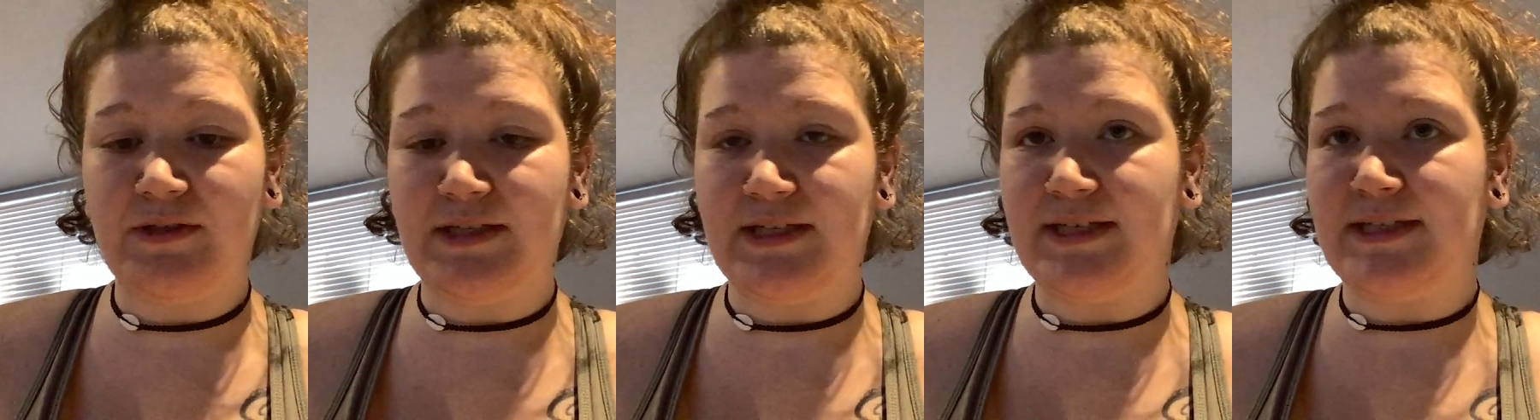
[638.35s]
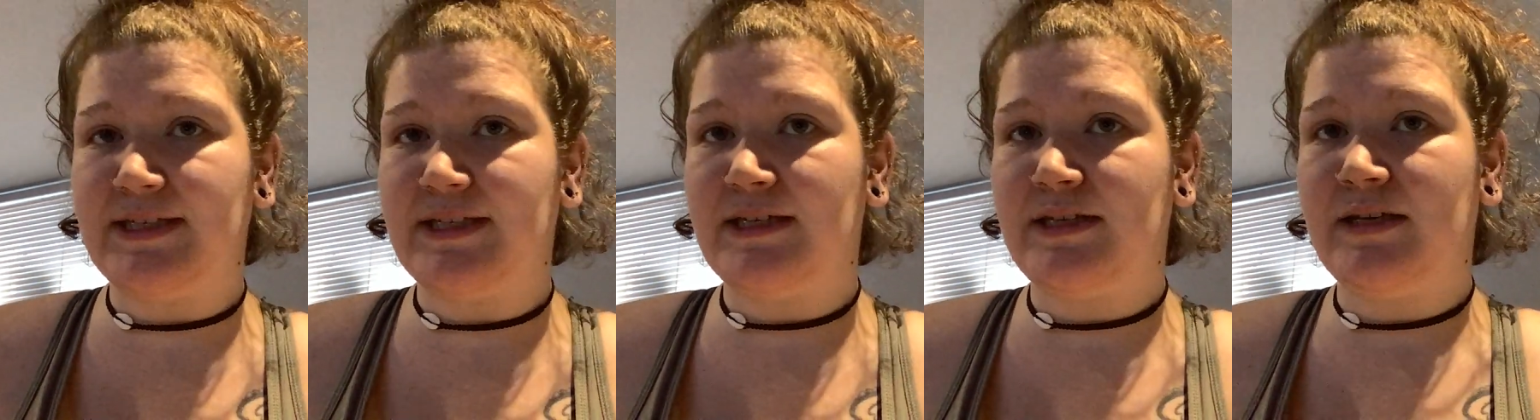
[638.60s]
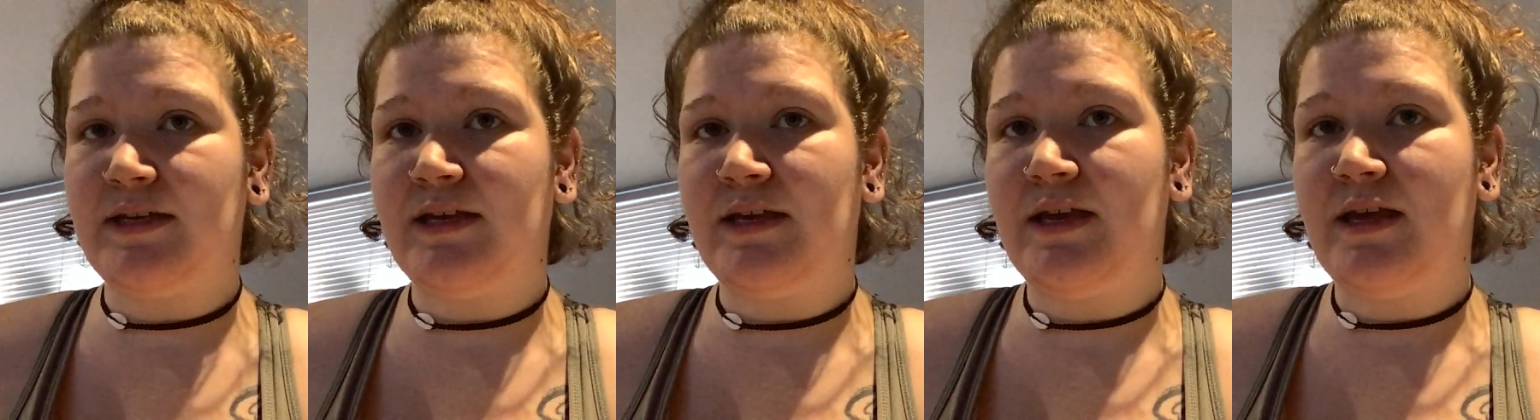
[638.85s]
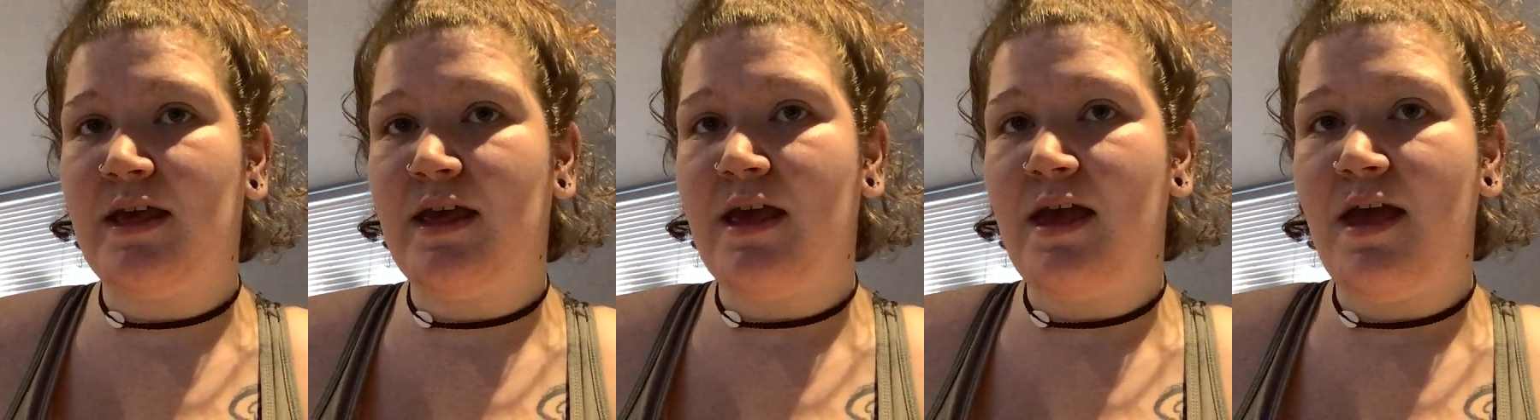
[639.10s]
this
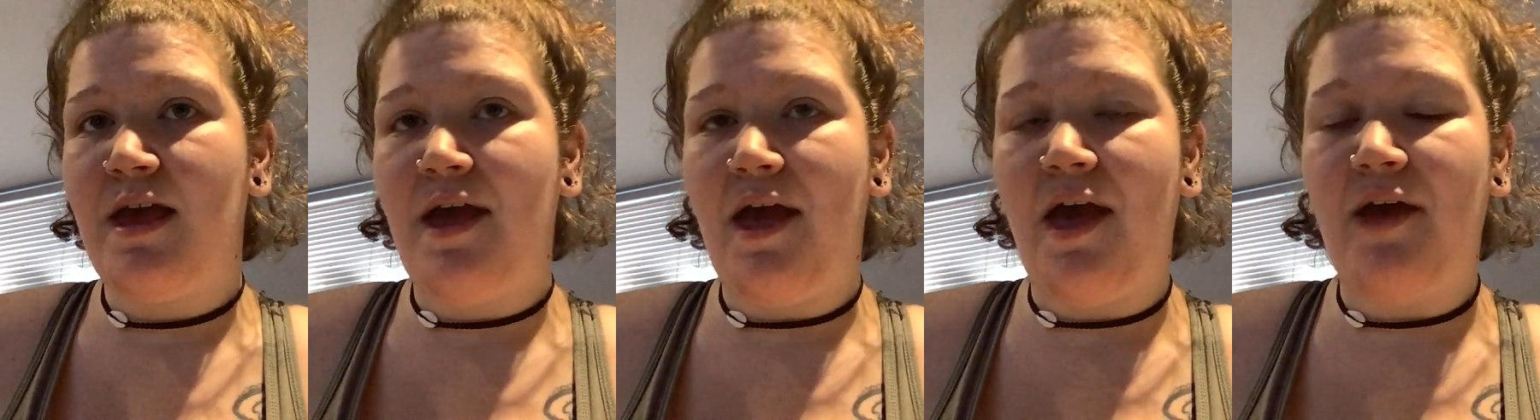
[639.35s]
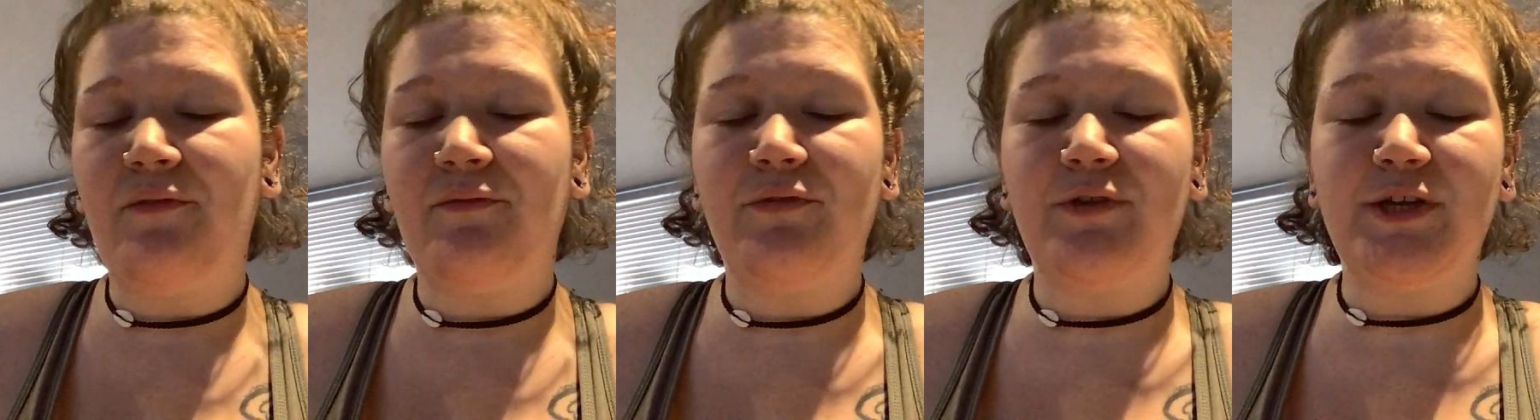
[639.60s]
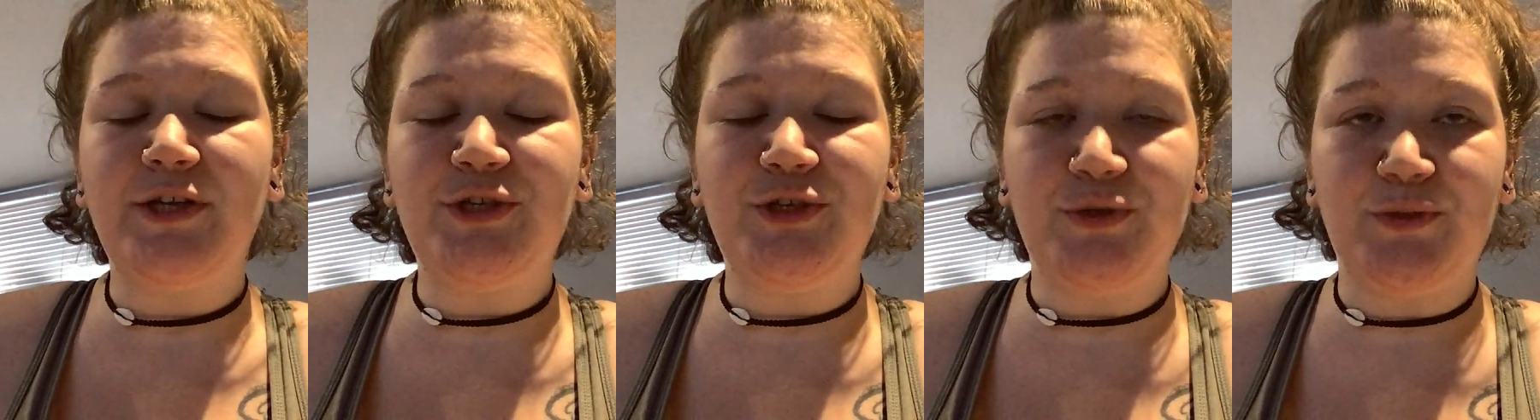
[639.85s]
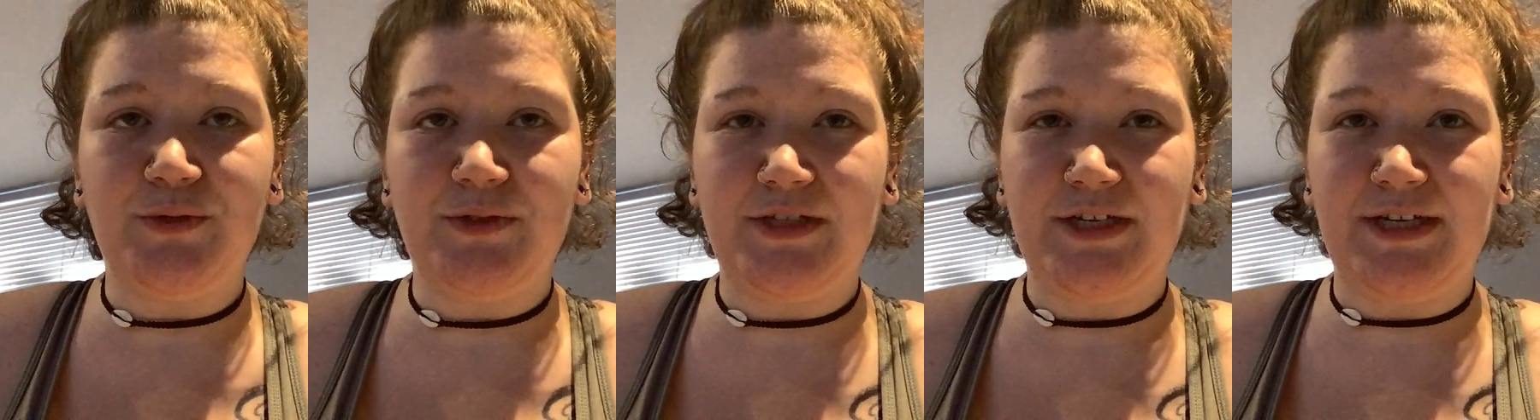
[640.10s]
every
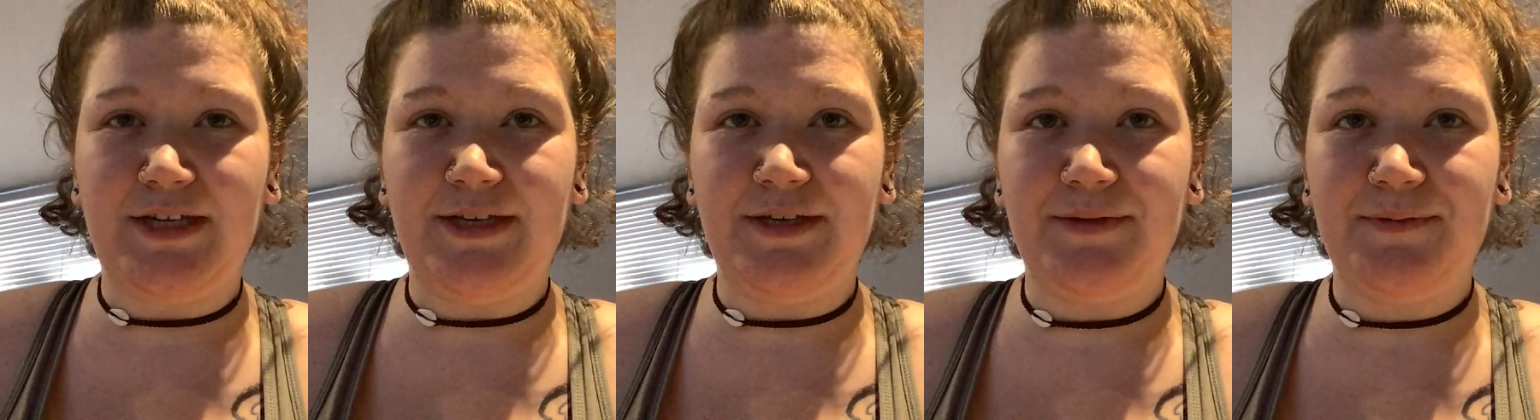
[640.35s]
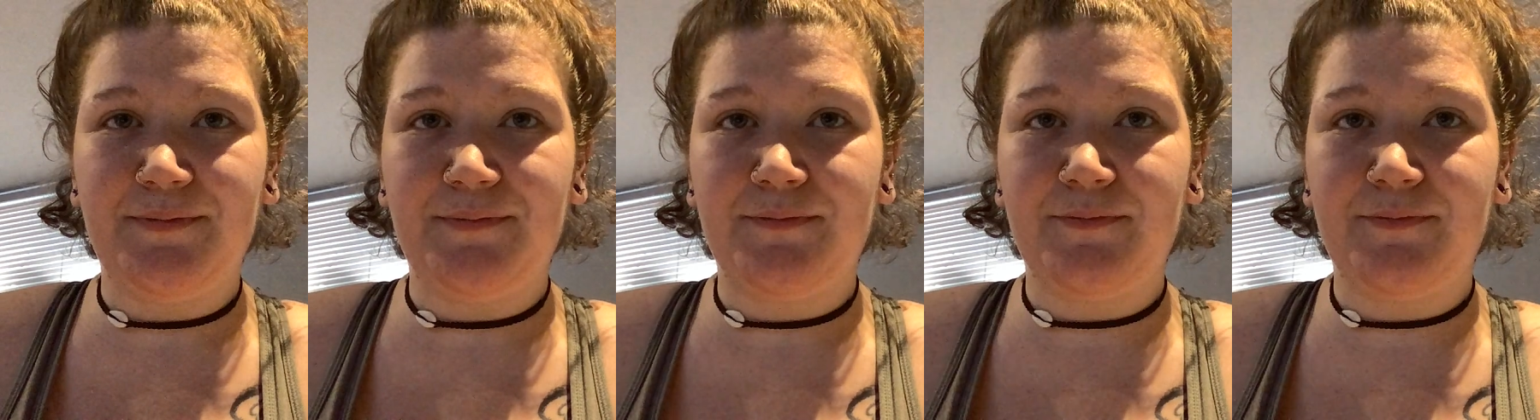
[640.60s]
Tuesday.